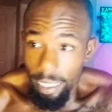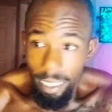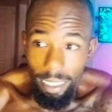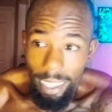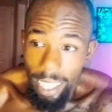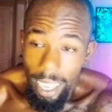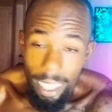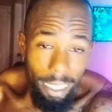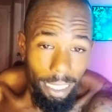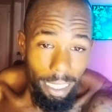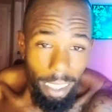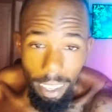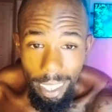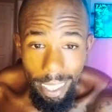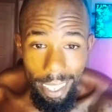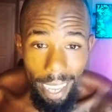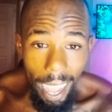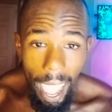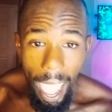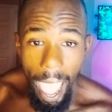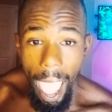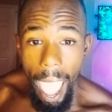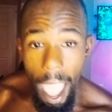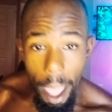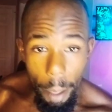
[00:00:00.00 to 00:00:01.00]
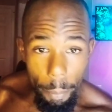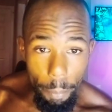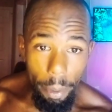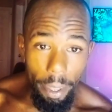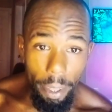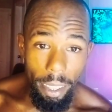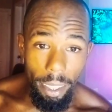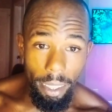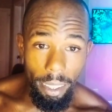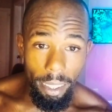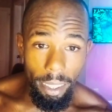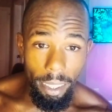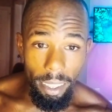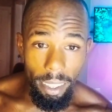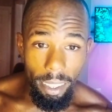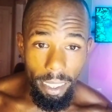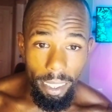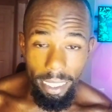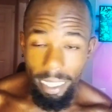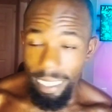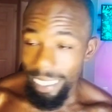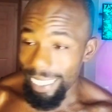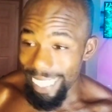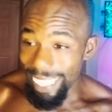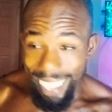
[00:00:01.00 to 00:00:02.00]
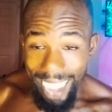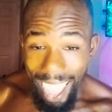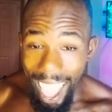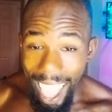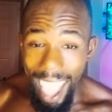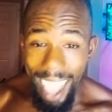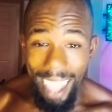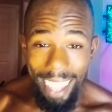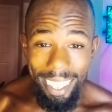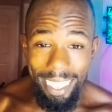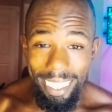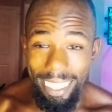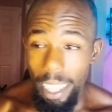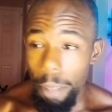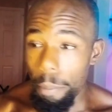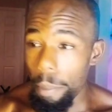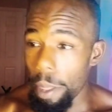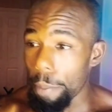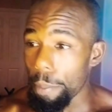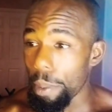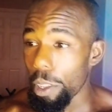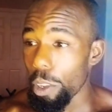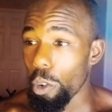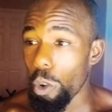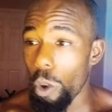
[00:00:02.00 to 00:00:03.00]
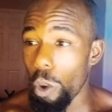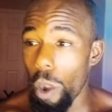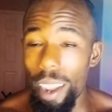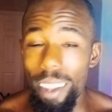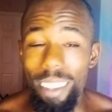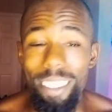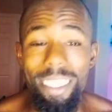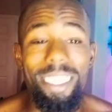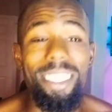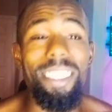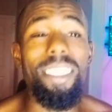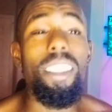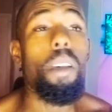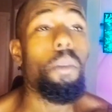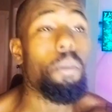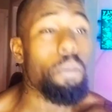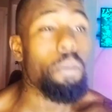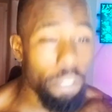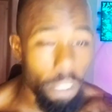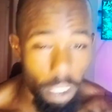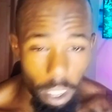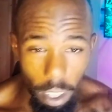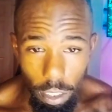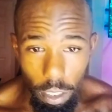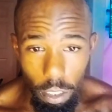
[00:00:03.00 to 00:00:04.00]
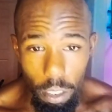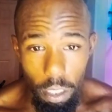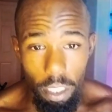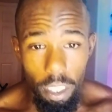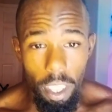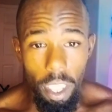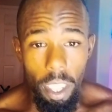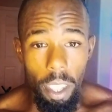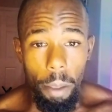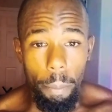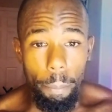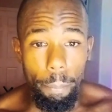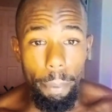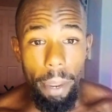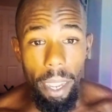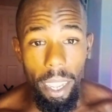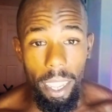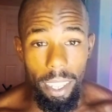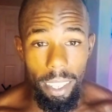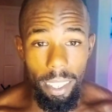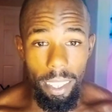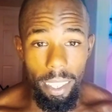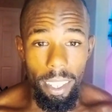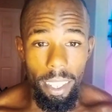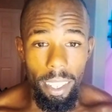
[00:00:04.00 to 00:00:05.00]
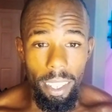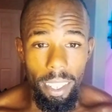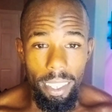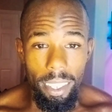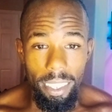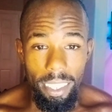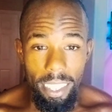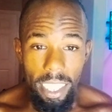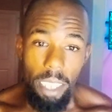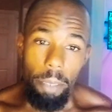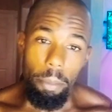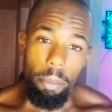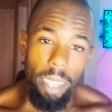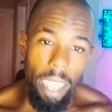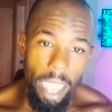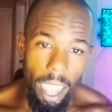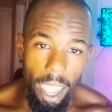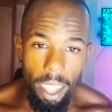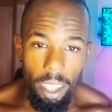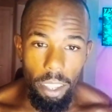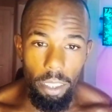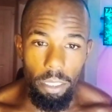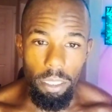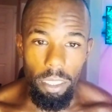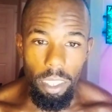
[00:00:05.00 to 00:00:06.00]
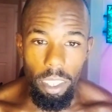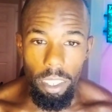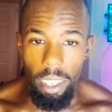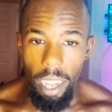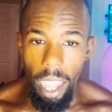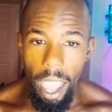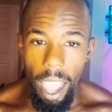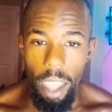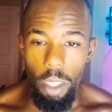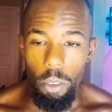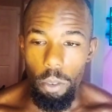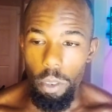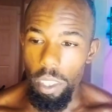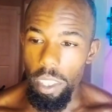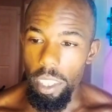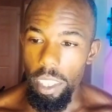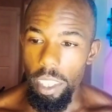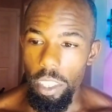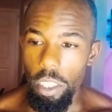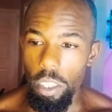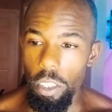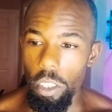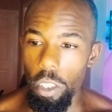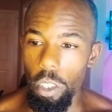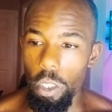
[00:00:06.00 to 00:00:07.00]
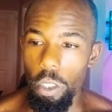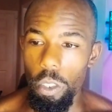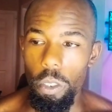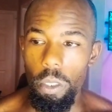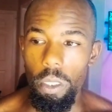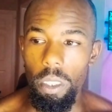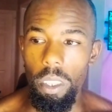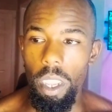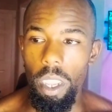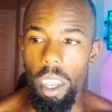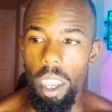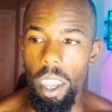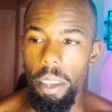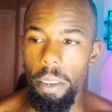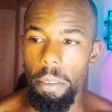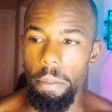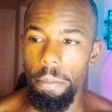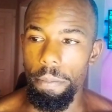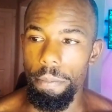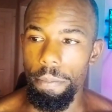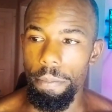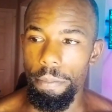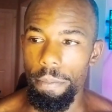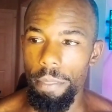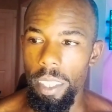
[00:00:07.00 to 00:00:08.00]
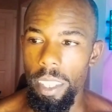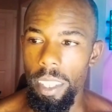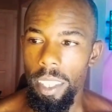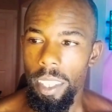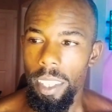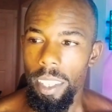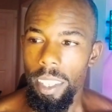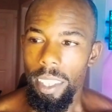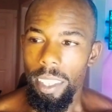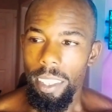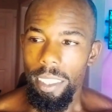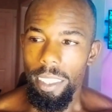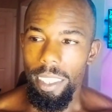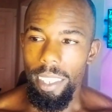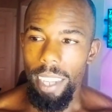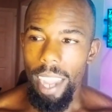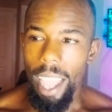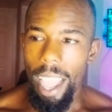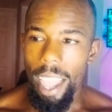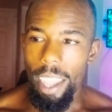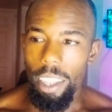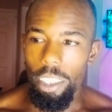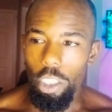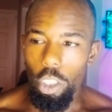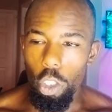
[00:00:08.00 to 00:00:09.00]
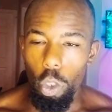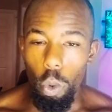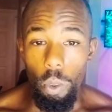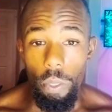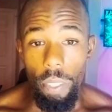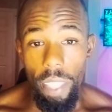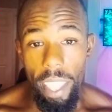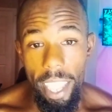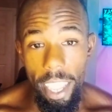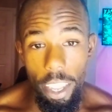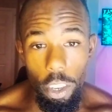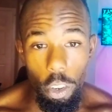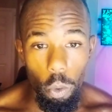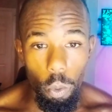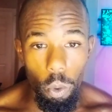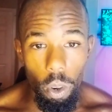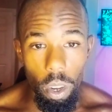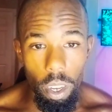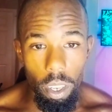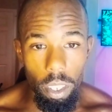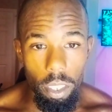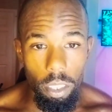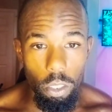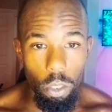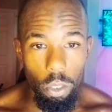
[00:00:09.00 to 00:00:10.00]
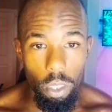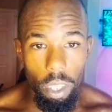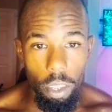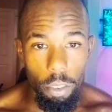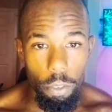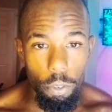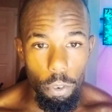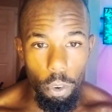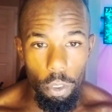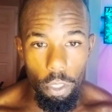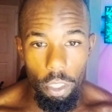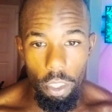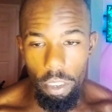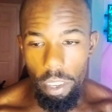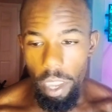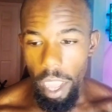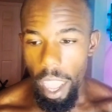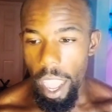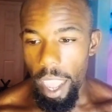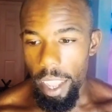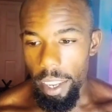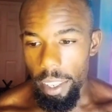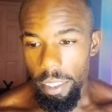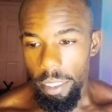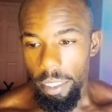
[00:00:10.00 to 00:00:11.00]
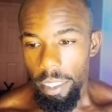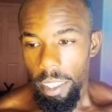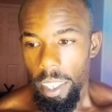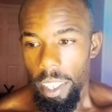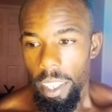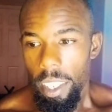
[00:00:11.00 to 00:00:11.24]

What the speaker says: chances are they're not happy. They're not. They may be acquiring some funds, but deep down, they're not really, you know, they're not doing the inner work. So therefore, they're not